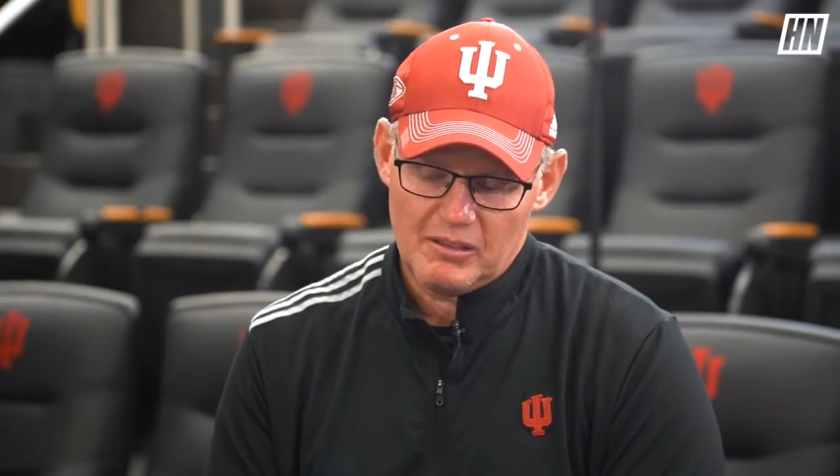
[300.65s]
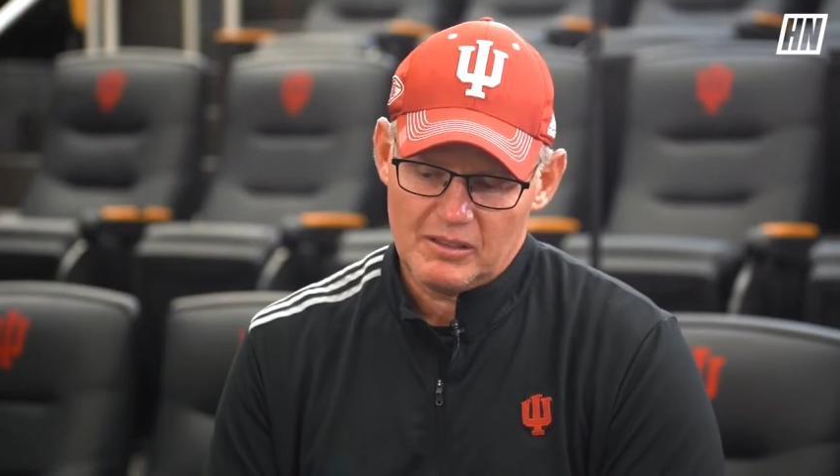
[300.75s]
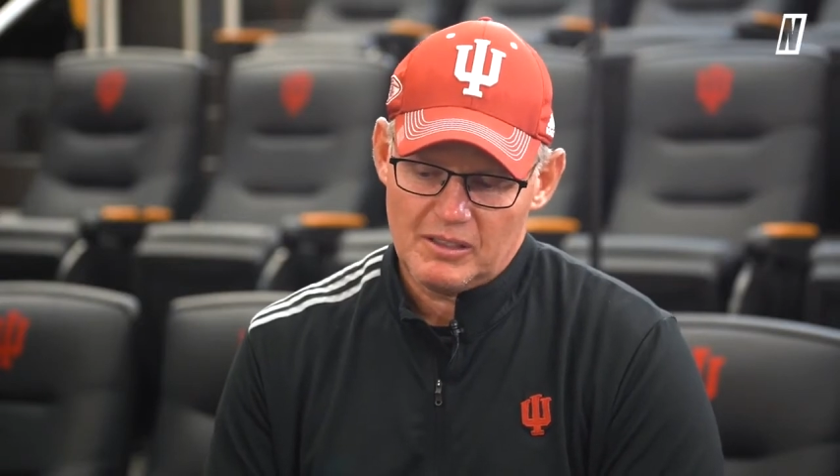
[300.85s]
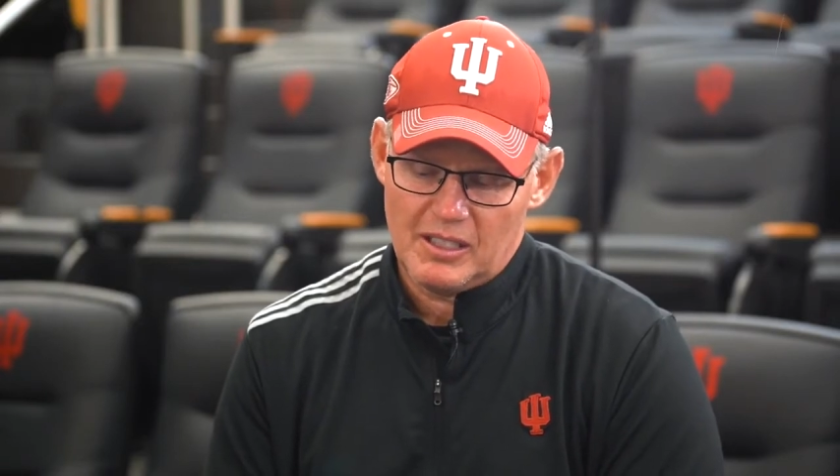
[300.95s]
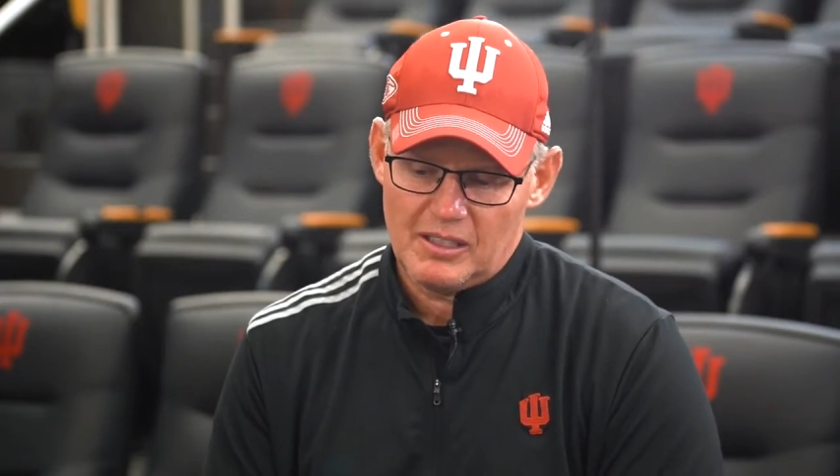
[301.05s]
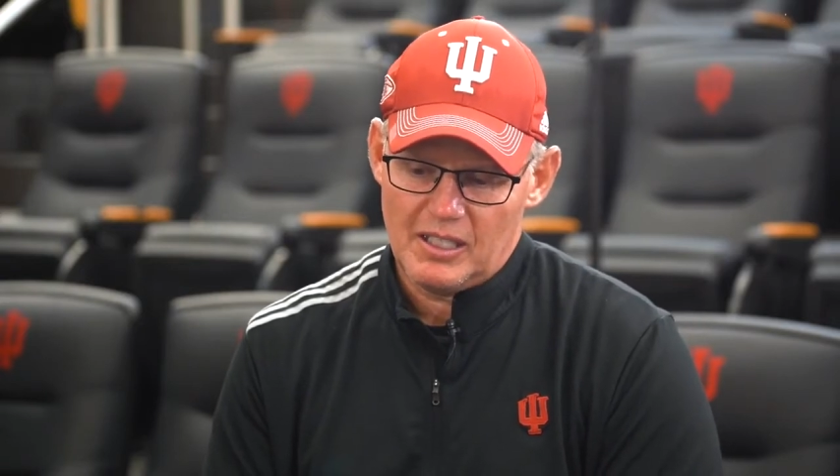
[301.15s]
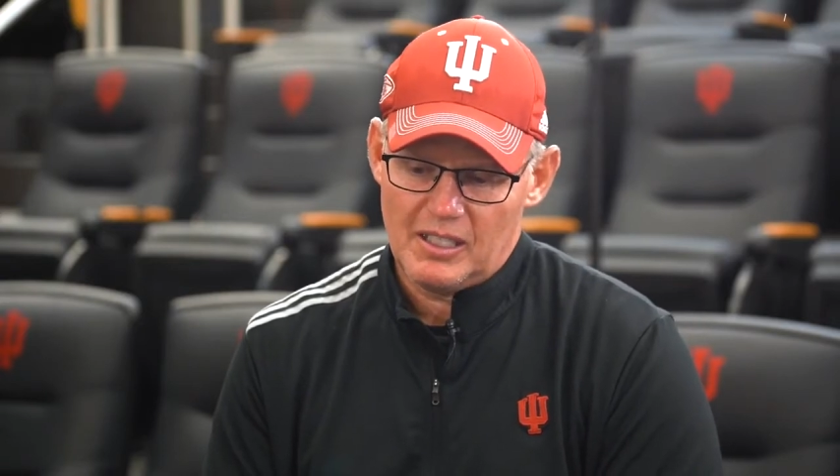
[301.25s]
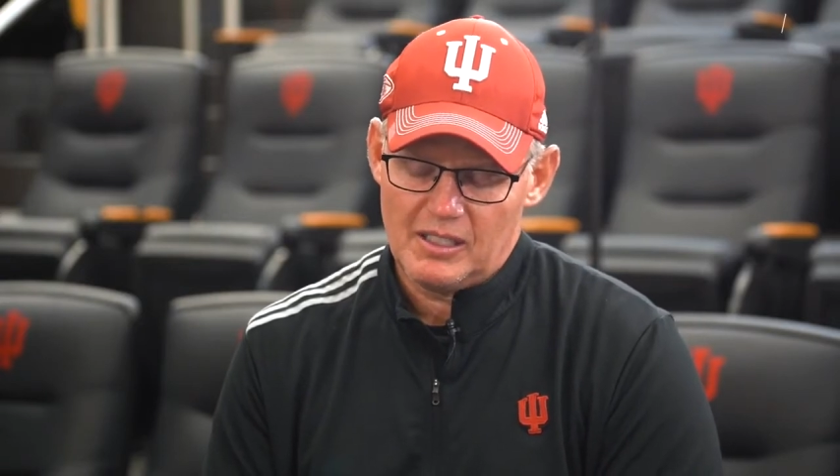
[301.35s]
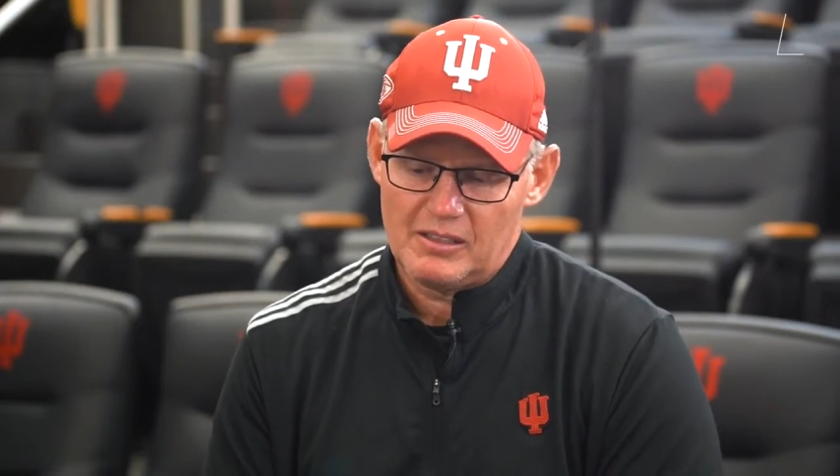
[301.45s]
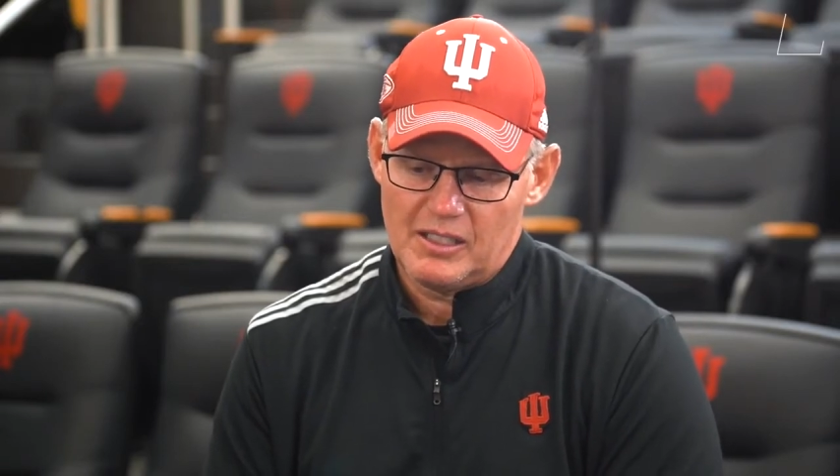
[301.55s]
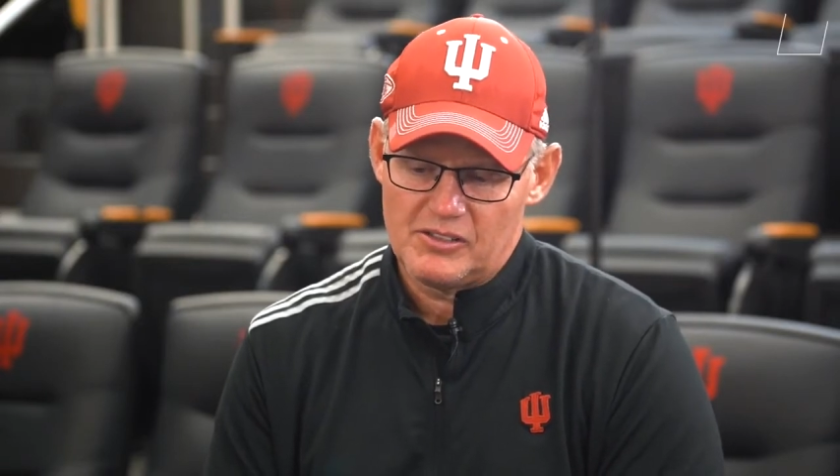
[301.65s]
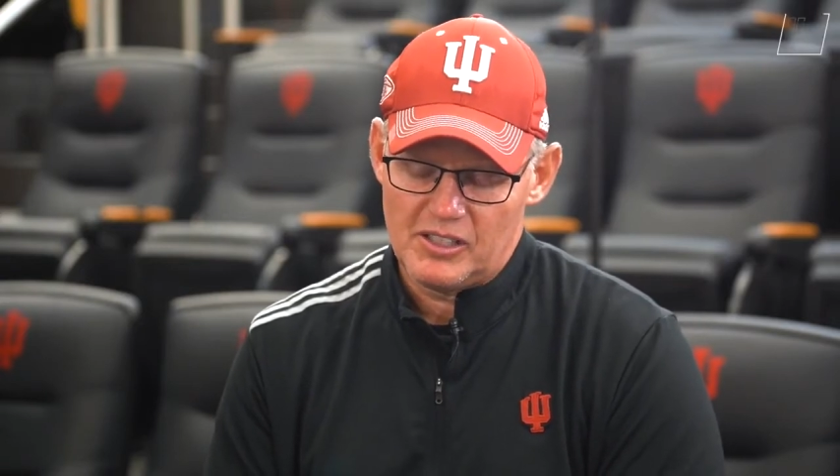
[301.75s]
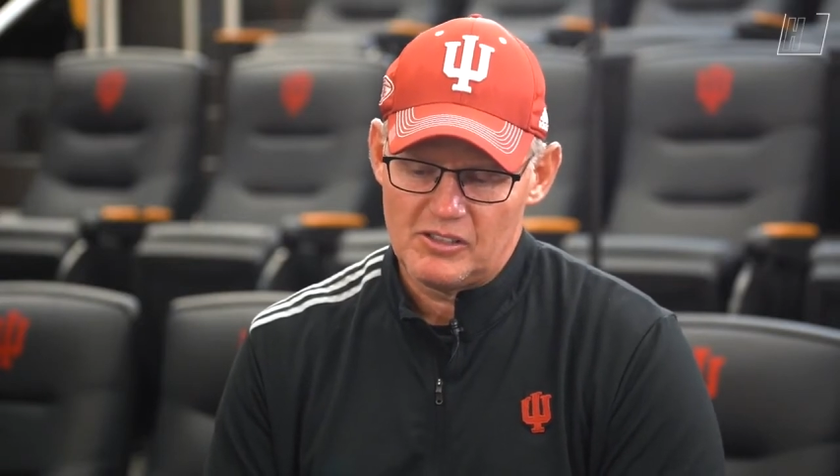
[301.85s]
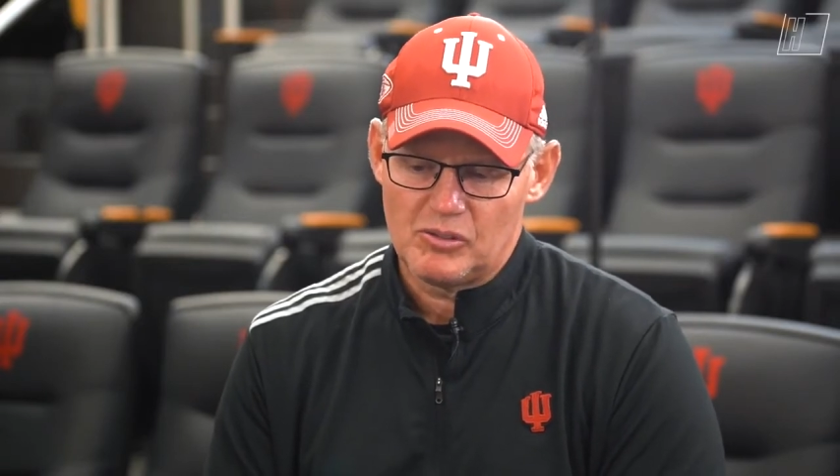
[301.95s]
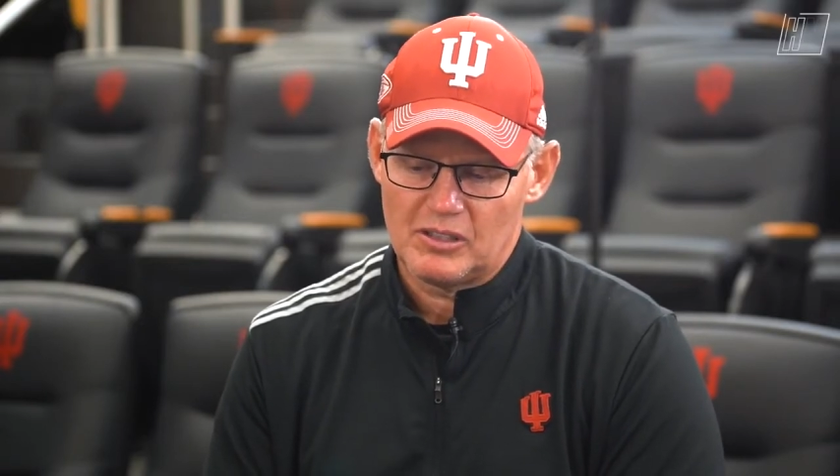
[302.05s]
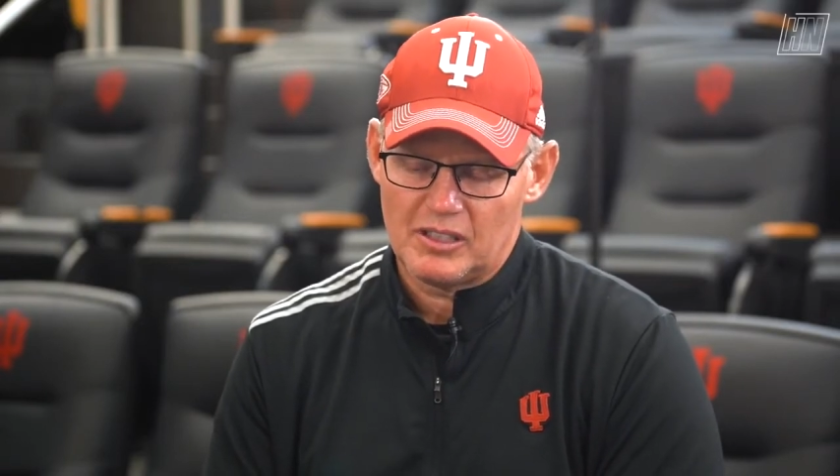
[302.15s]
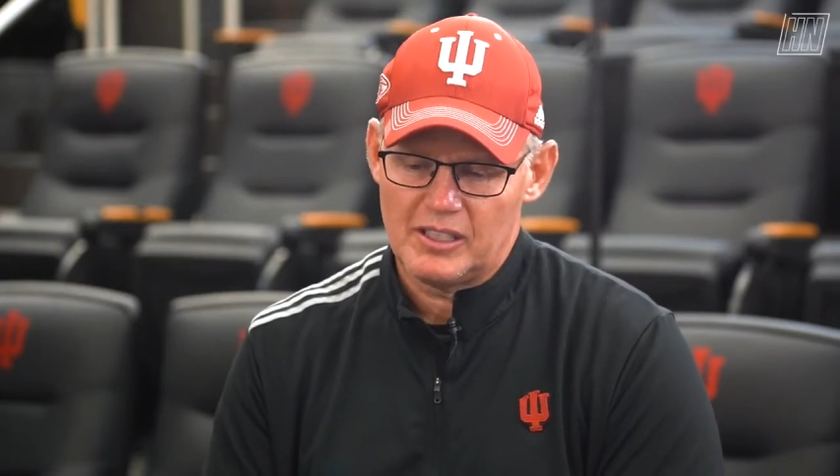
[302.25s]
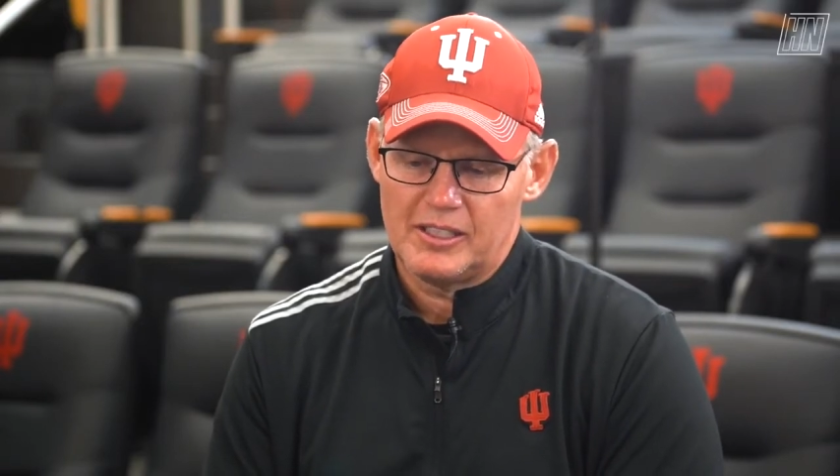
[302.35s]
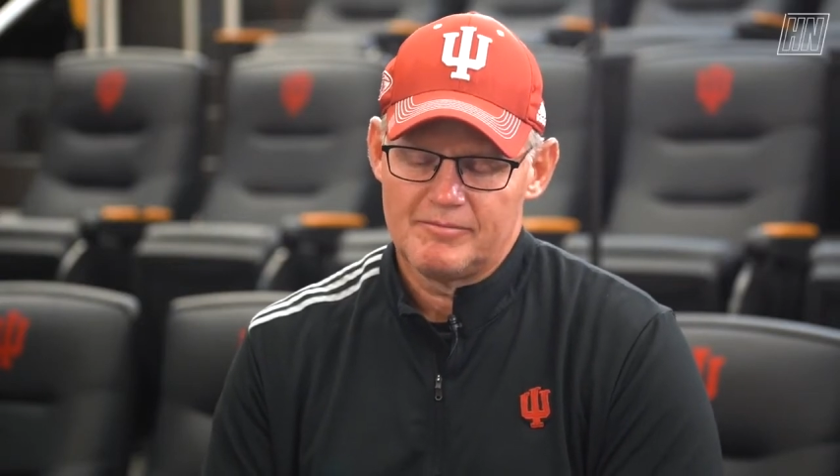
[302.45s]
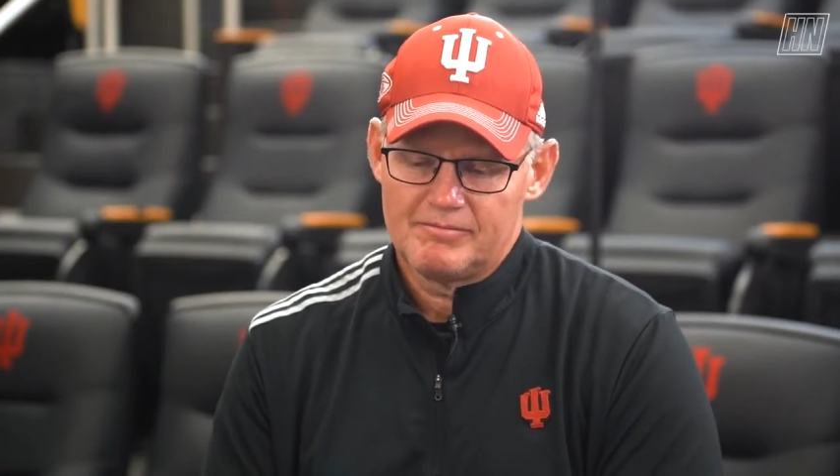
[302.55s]
and they
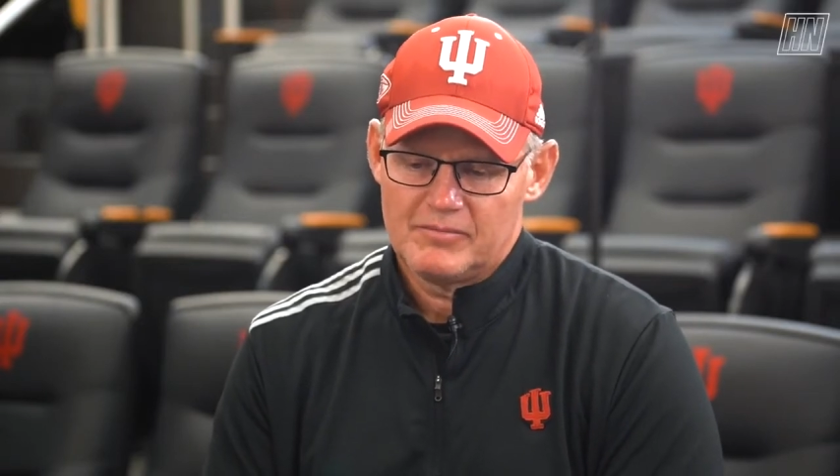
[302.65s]
genuinely,